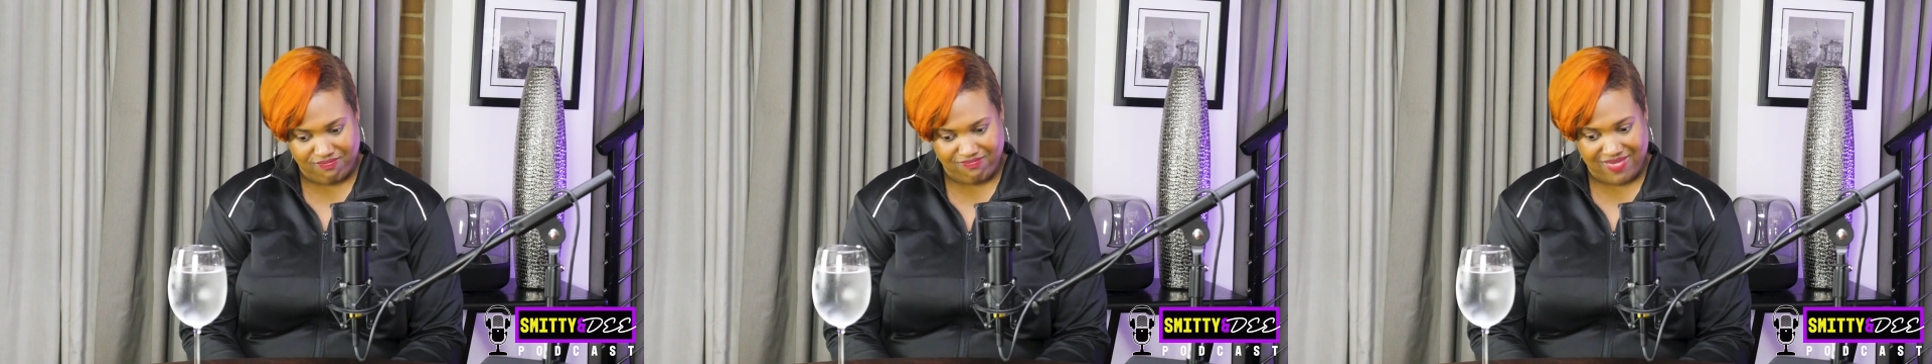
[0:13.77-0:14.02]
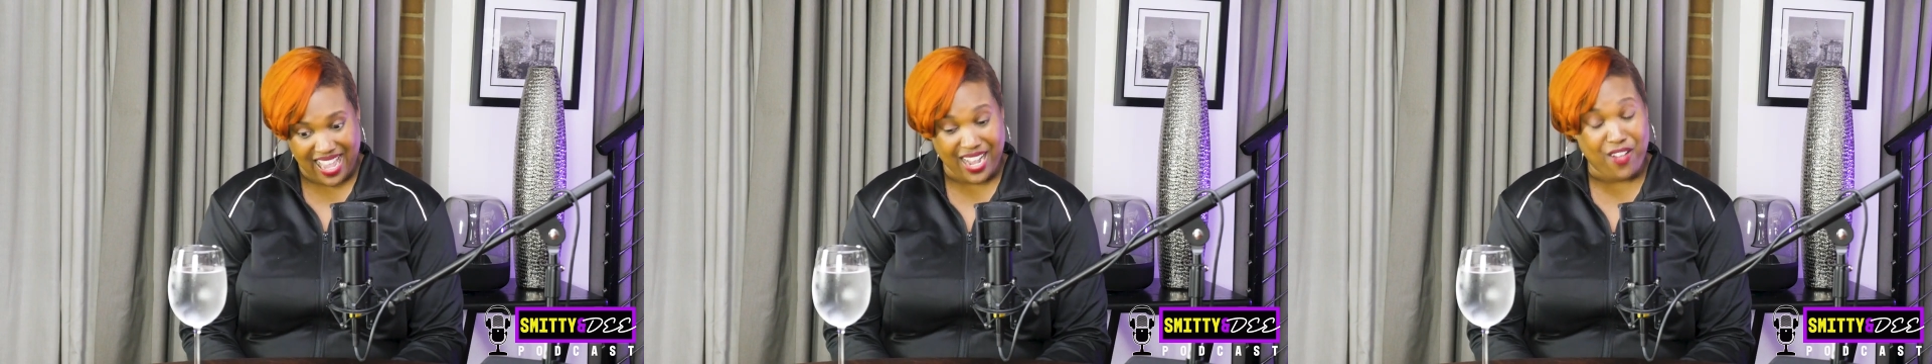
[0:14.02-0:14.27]

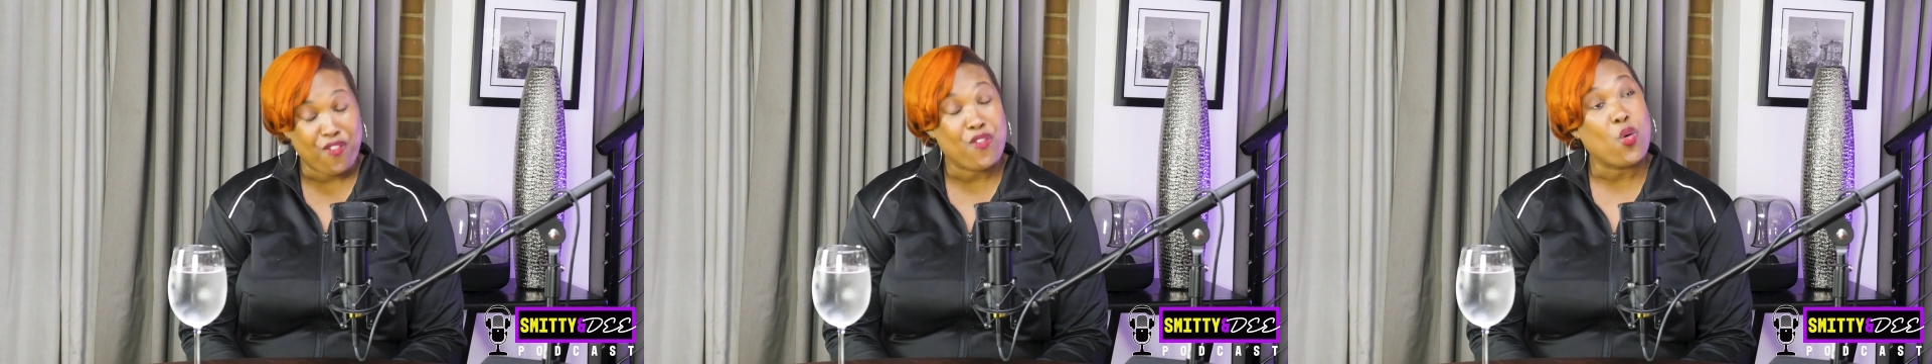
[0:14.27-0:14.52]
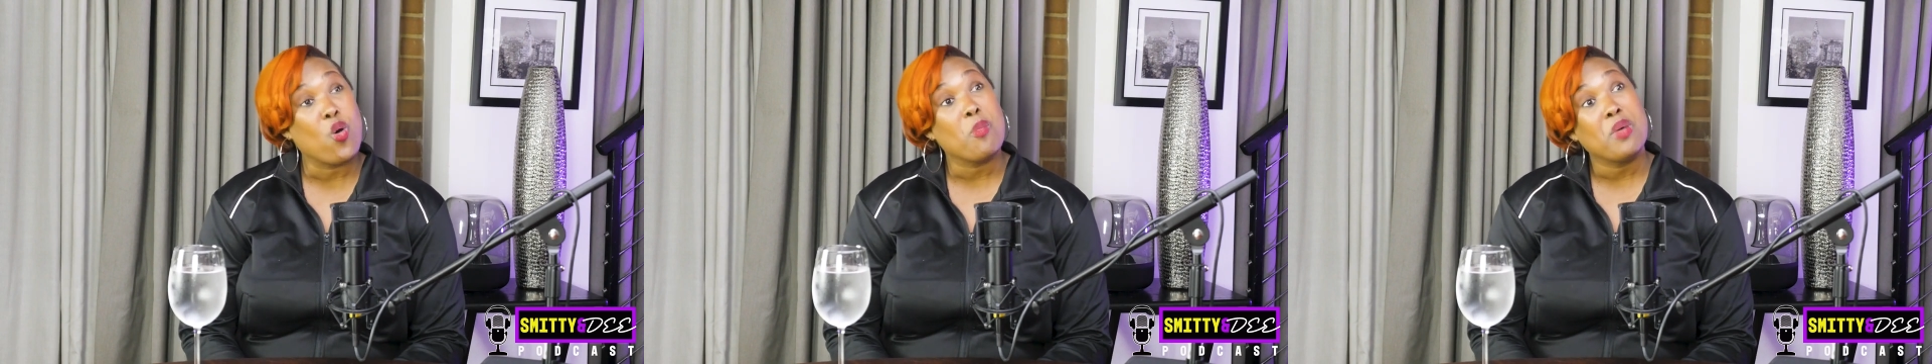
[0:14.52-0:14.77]
like
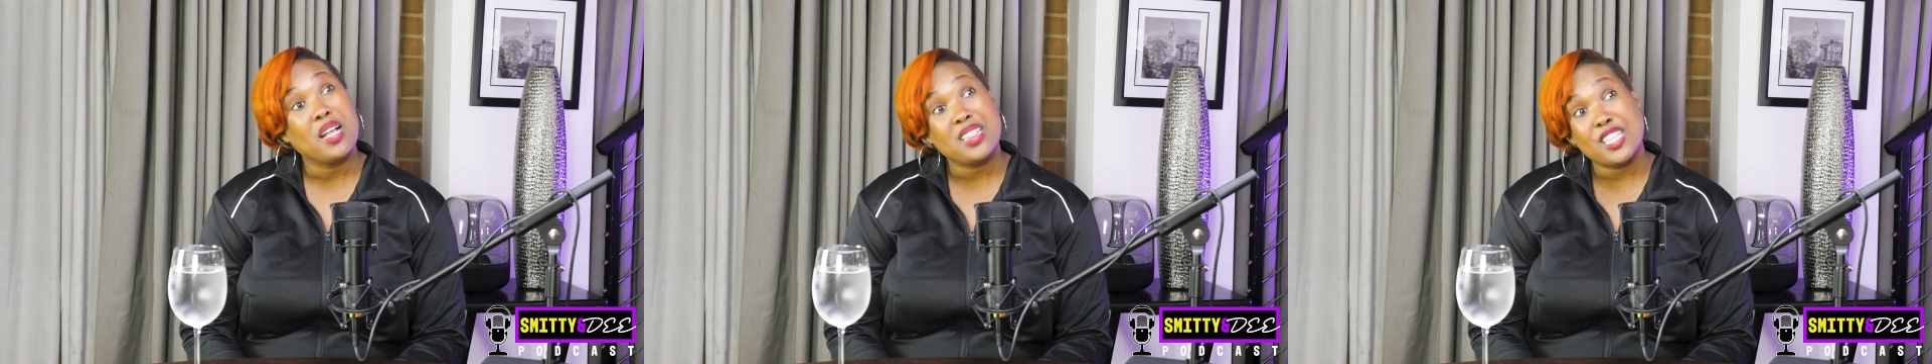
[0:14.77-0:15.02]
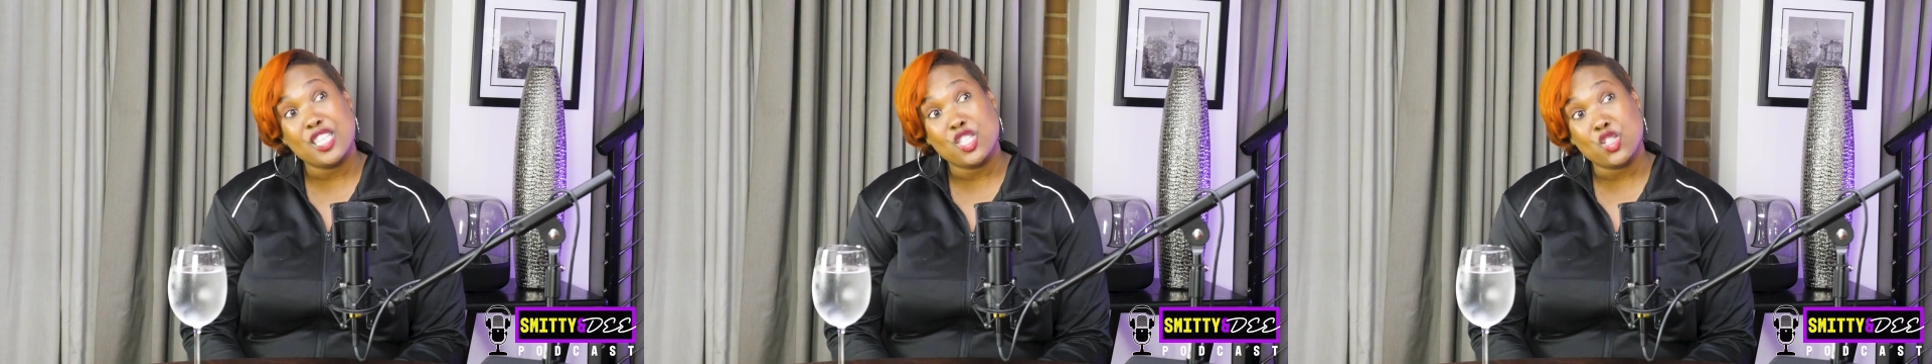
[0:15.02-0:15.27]
4
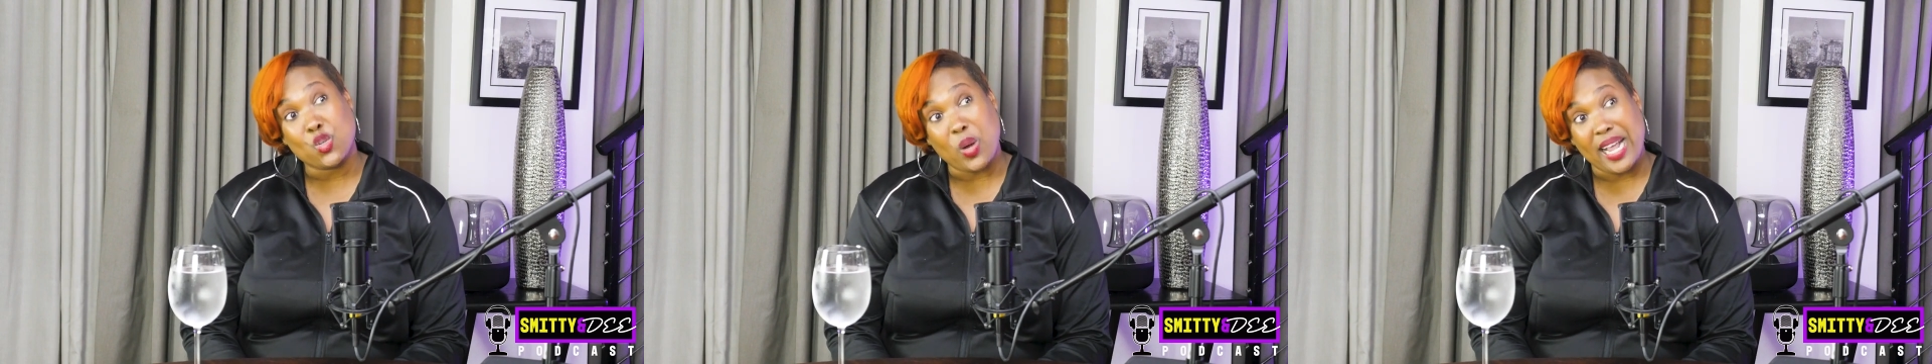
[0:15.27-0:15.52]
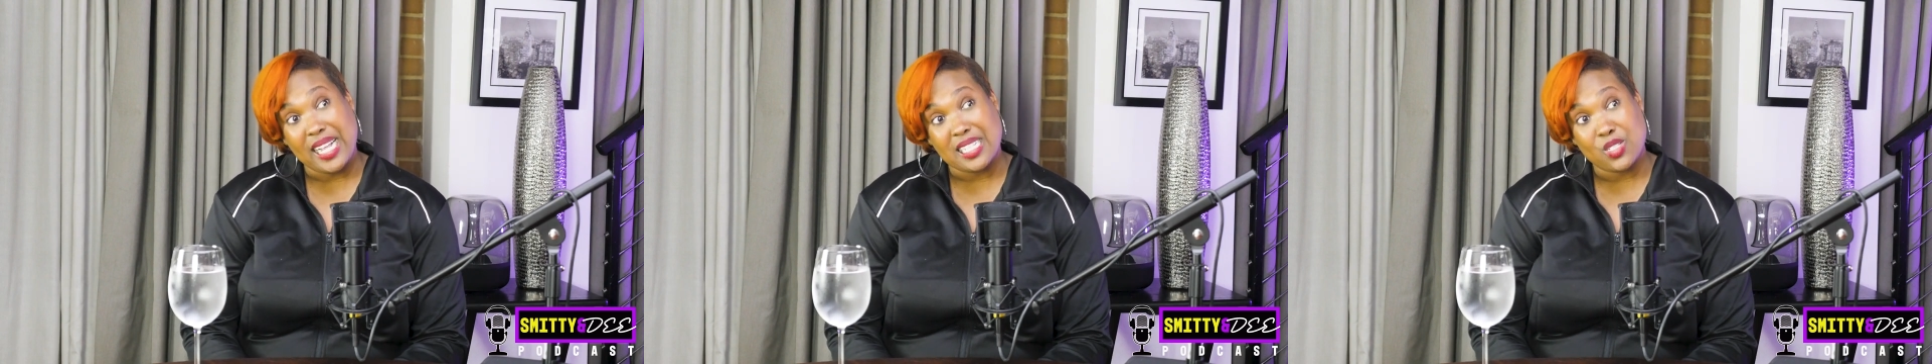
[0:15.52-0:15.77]
months straight.